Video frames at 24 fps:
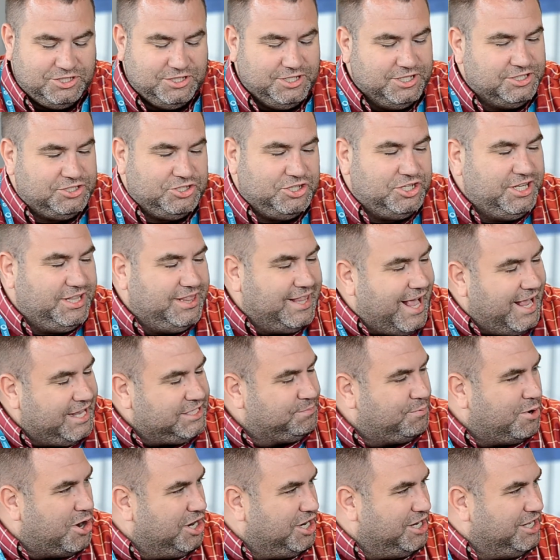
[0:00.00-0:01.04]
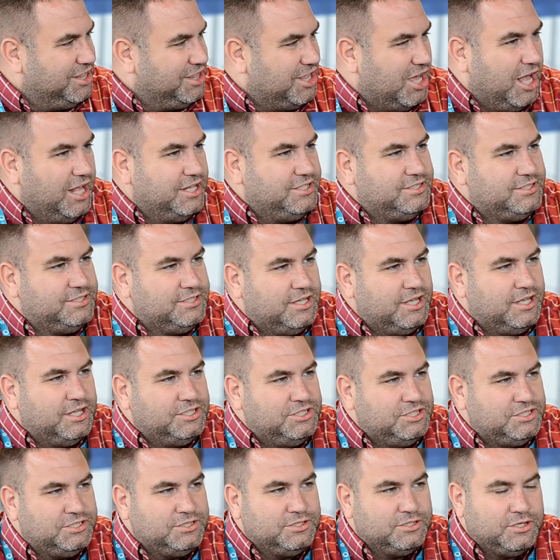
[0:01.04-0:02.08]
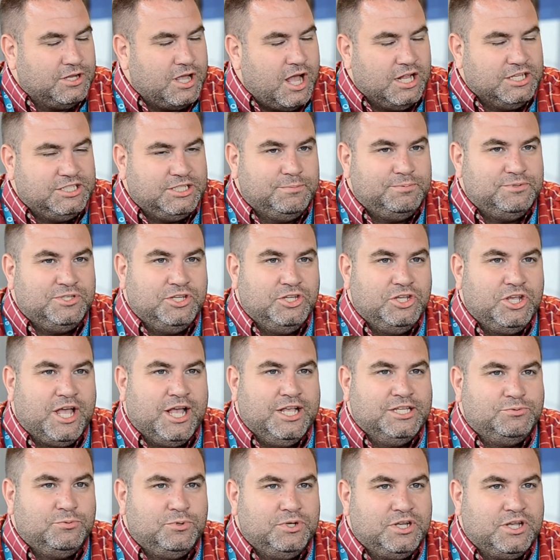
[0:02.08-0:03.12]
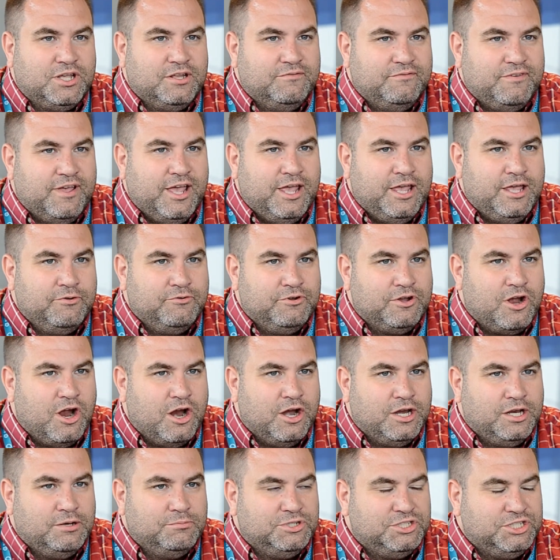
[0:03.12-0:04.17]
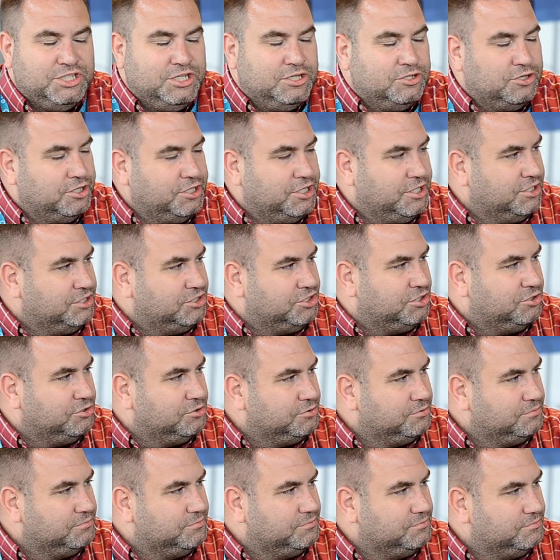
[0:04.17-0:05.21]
is there any last parting thoughts, just concepts that you guys want to convey regarding machine learning in general?